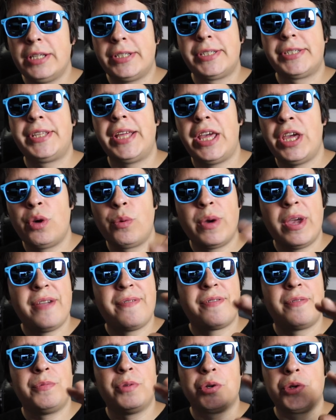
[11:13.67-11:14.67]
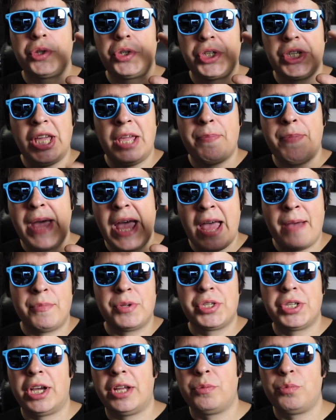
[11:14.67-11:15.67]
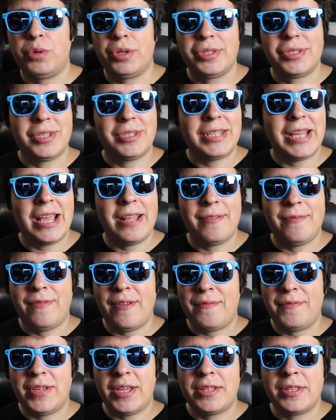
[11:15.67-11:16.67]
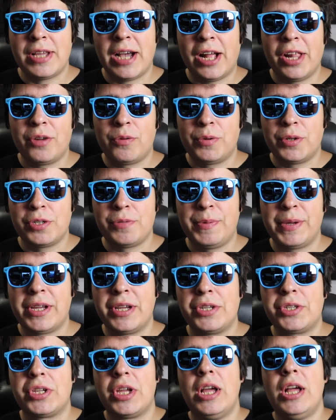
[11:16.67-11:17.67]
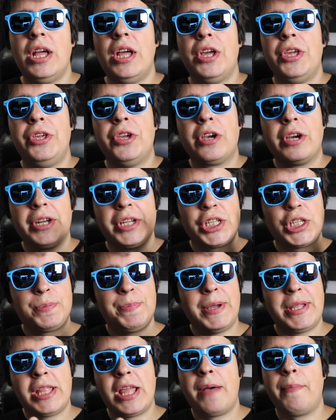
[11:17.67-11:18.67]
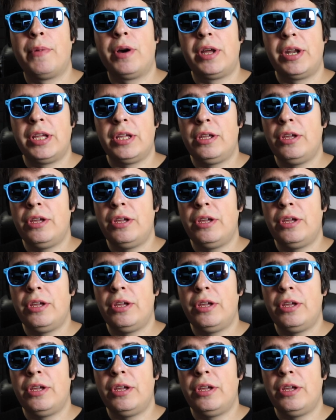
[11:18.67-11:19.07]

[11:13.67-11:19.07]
And stay away from those cheap Amazon ones, the 10, 15 dollar ones, because you're gonna spend that money.